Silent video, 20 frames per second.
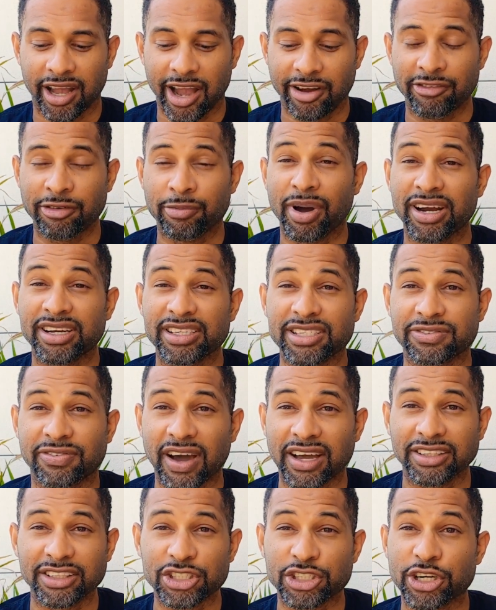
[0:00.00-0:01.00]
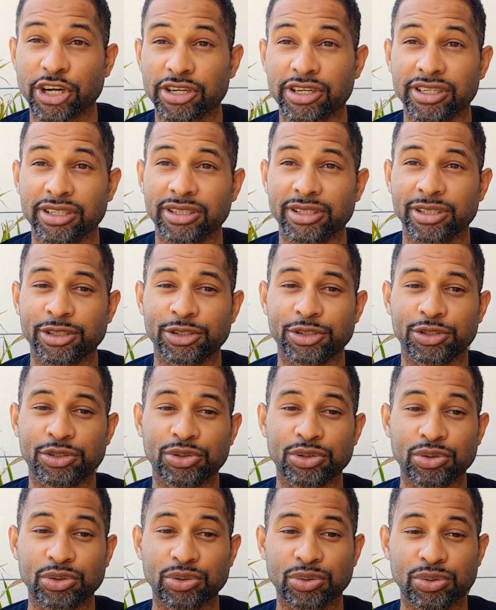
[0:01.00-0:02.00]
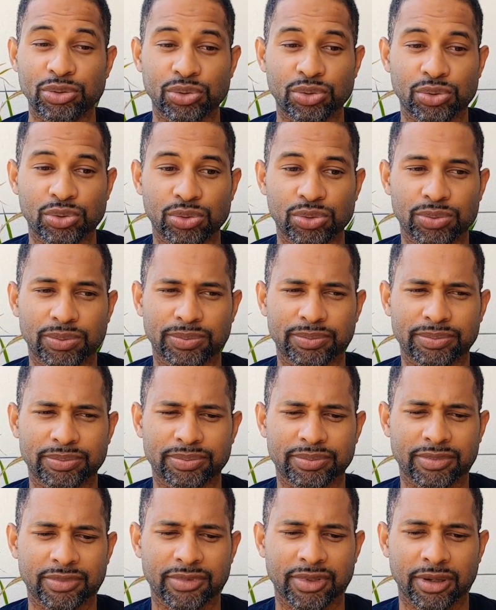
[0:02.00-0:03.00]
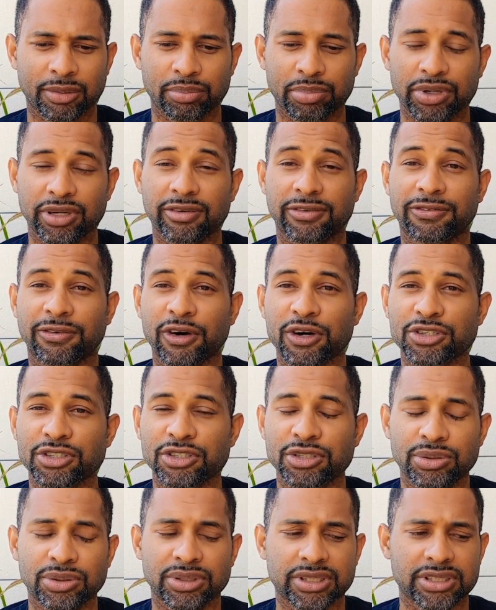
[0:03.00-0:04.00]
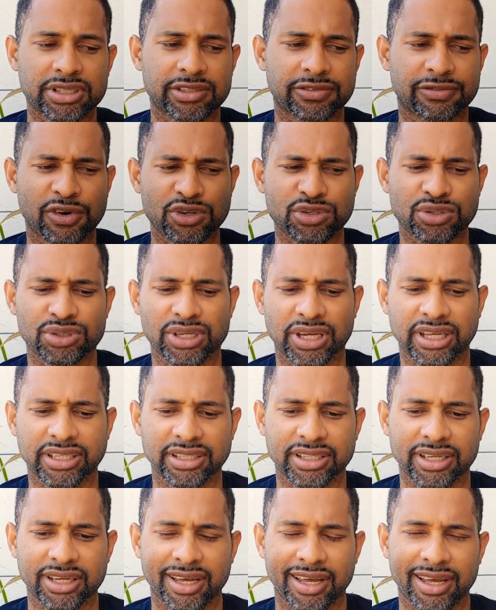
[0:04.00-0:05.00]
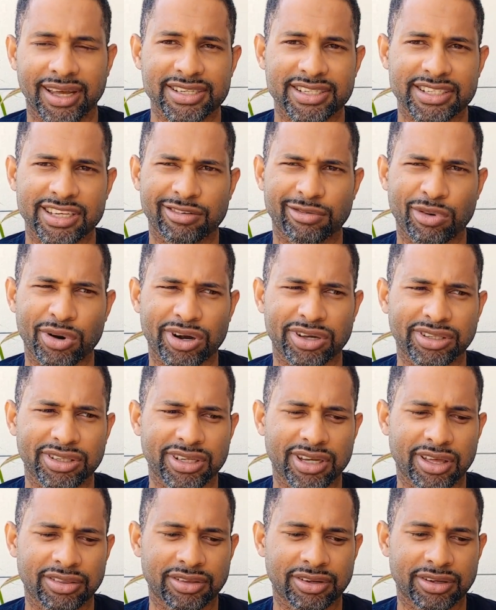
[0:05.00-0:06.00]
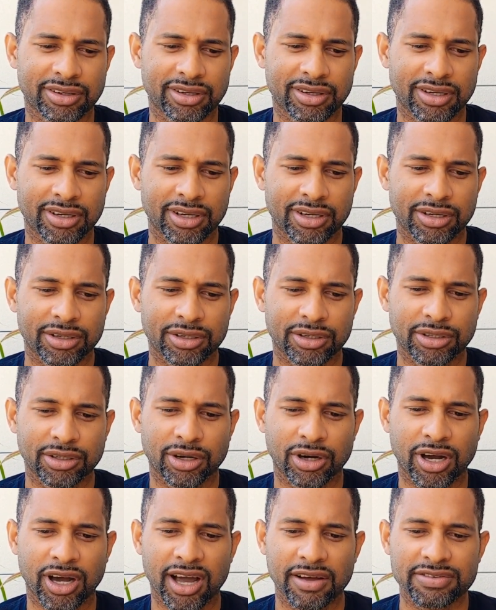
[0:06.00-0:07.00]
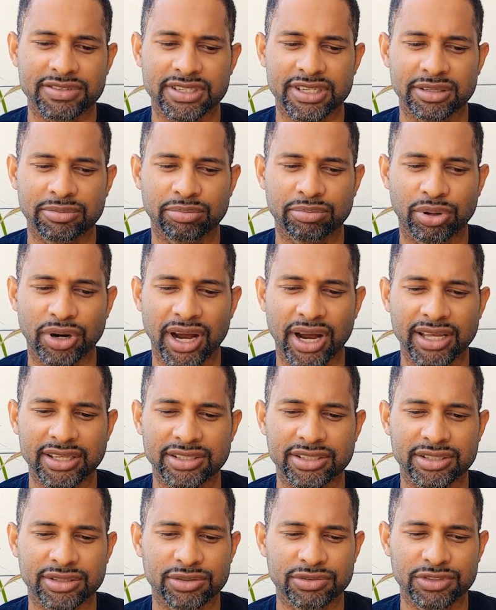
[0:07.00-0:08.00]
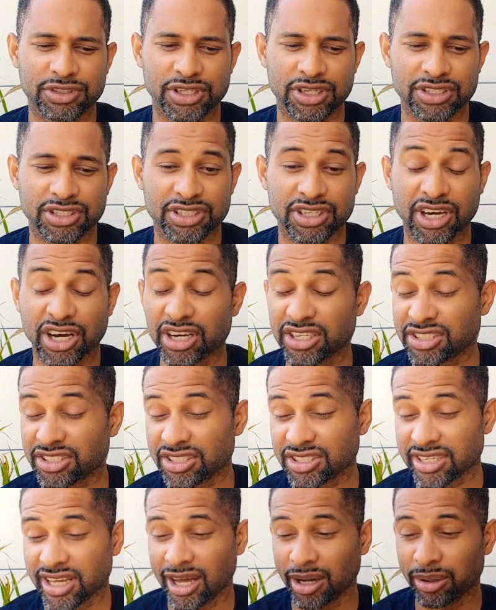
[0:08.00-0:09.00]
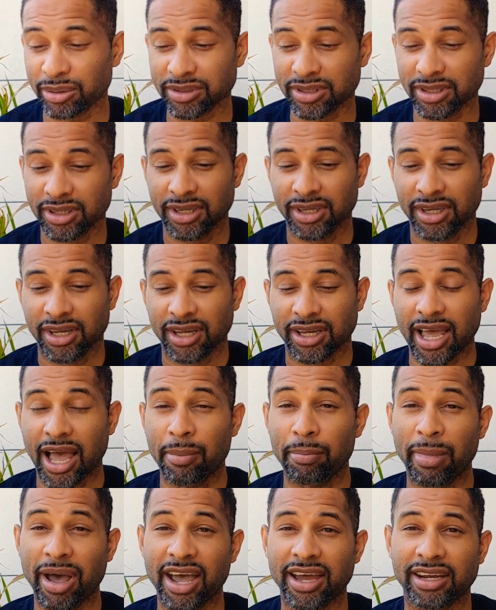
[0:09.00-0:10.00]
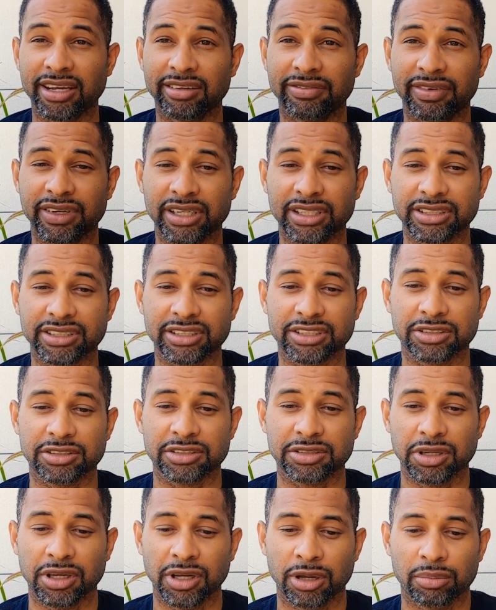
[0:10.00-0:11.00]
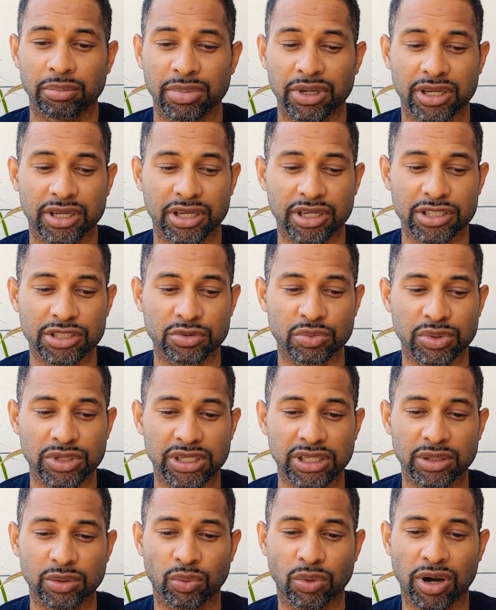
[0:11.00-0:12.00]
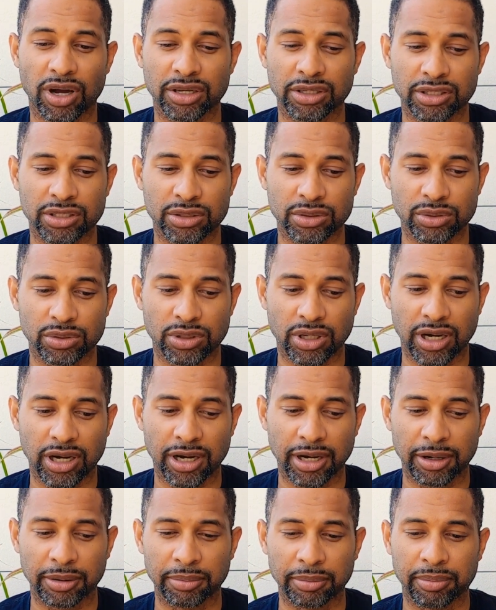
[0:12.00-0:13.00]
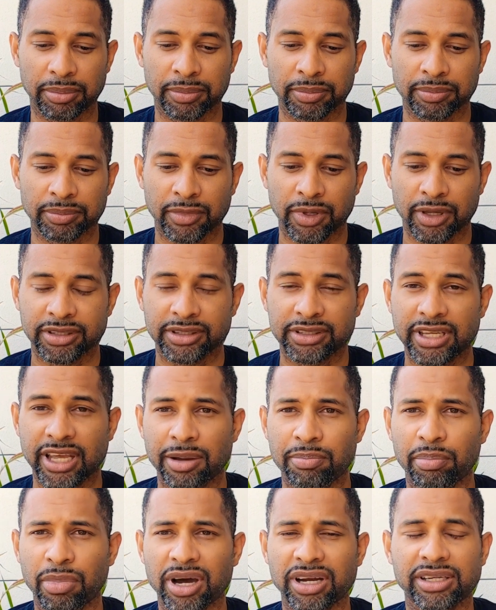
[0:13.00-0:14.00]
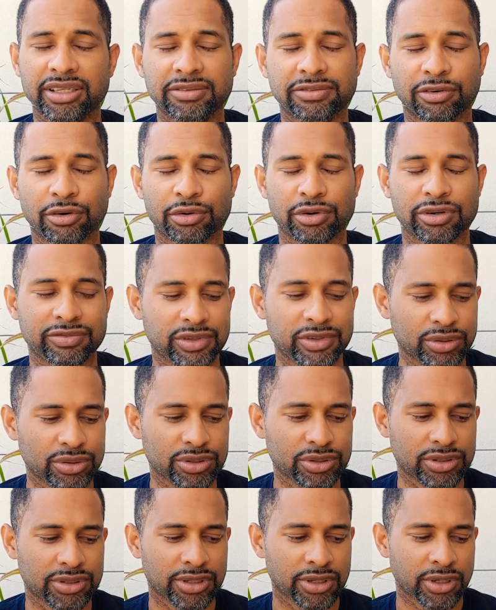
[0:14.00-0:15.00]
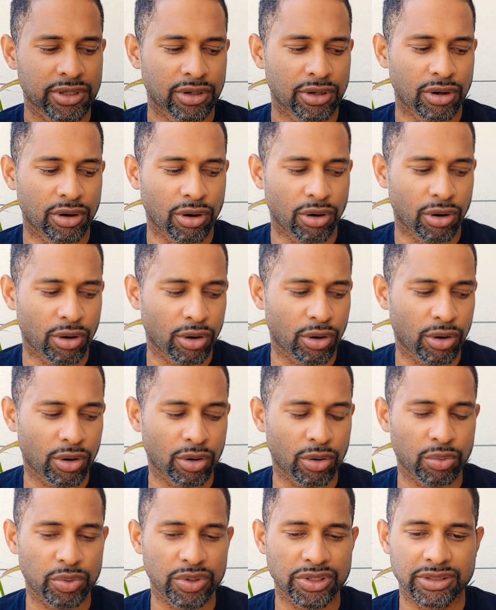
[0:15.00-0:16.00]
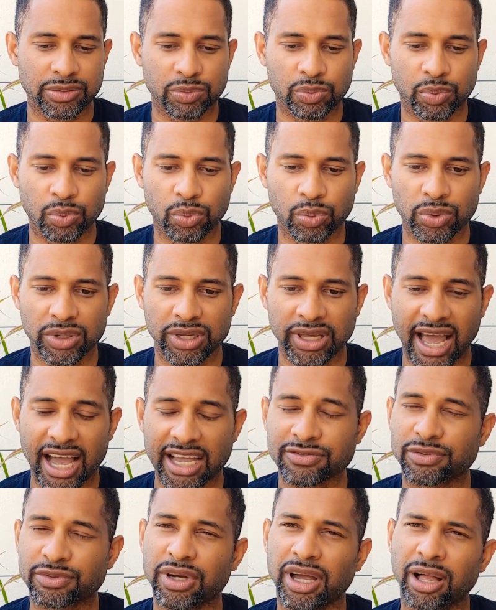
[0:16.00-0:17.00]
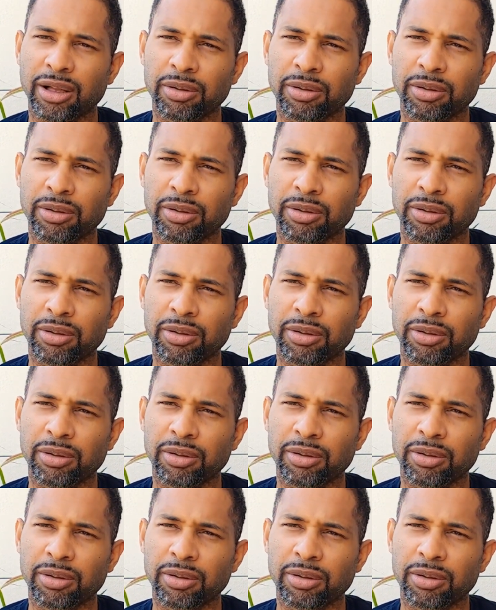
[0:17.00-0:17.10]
everybody's fighting each other to be the first to do this, the first to that, instead of working together. You know, I've seen brands who just cussed us out, got mad at us because we didn't want to take money for reviews, or we asked for